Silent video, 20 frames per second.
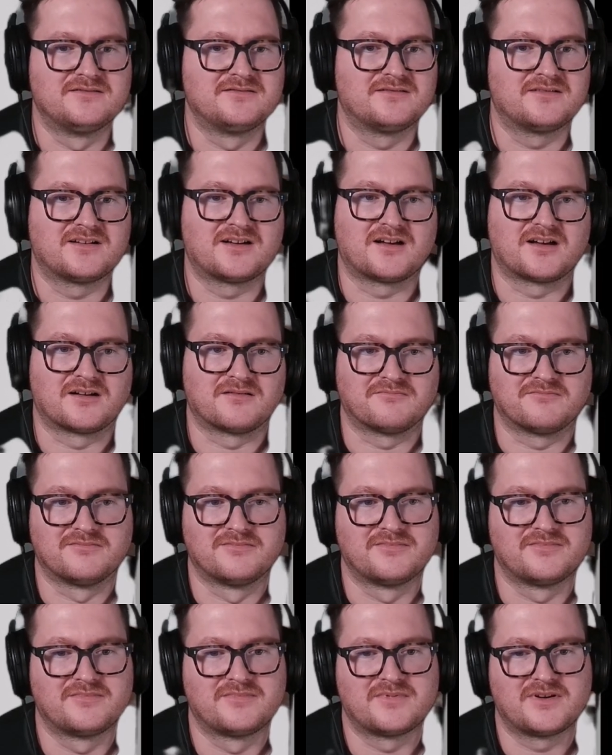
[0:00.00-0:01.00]

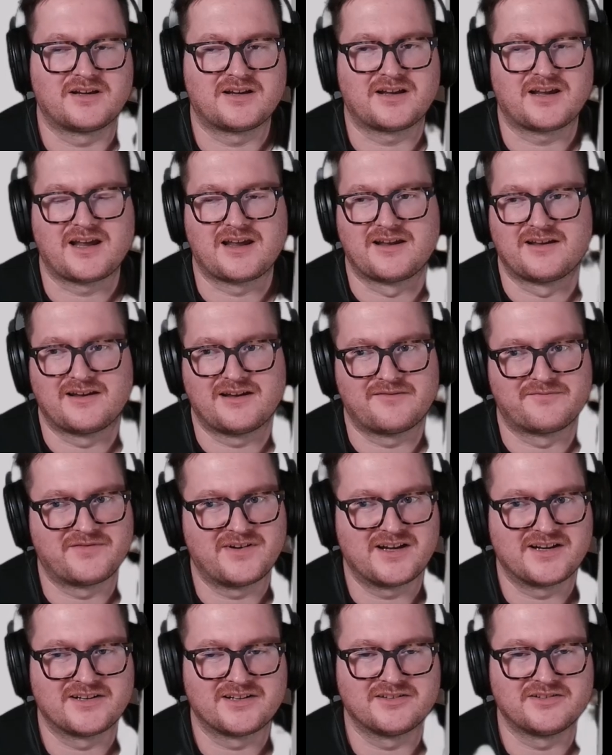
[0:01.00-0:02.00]
I
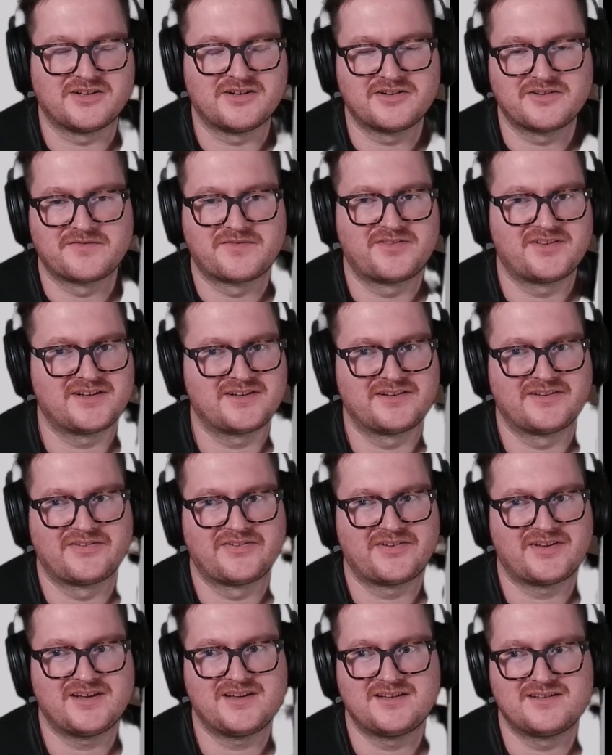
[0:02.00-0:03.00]
find a lot of things
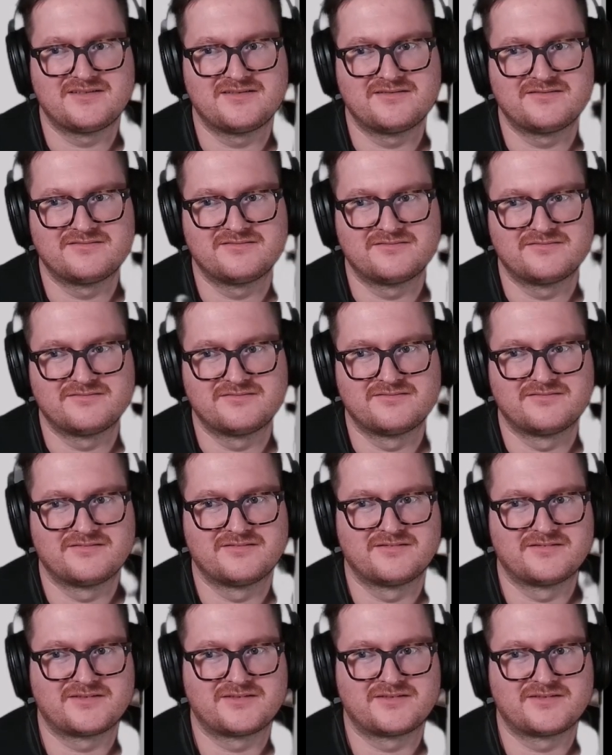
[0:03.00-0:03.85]
in